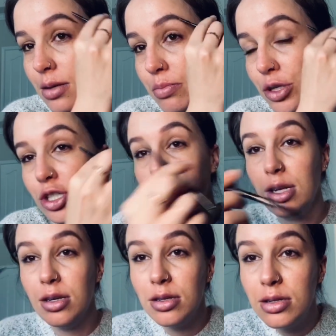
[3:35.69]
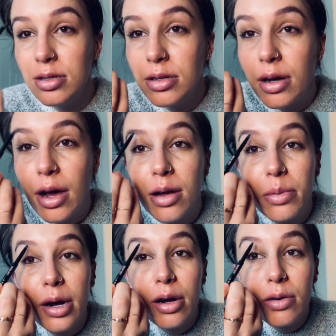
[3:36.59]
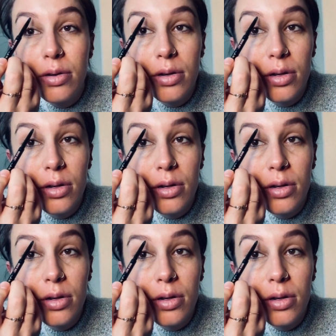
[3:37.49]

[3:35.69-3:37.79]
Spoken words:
bushy eyebrow